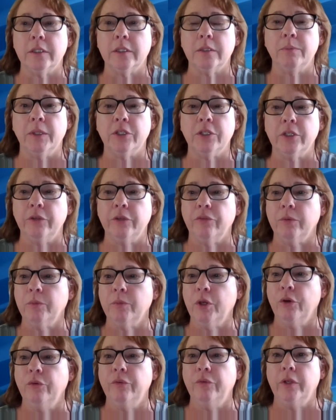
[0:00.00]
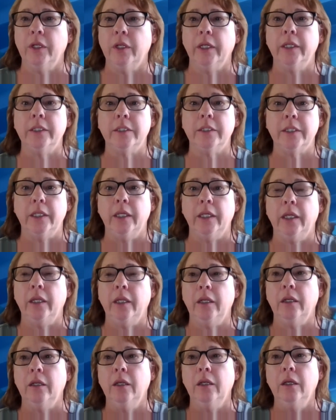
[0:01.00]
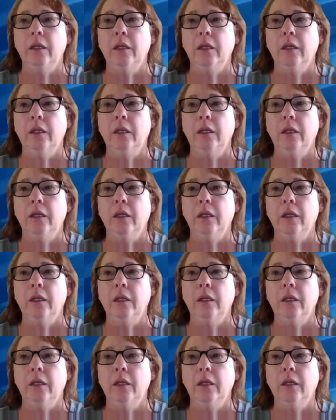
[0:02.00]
especially from COVID-19.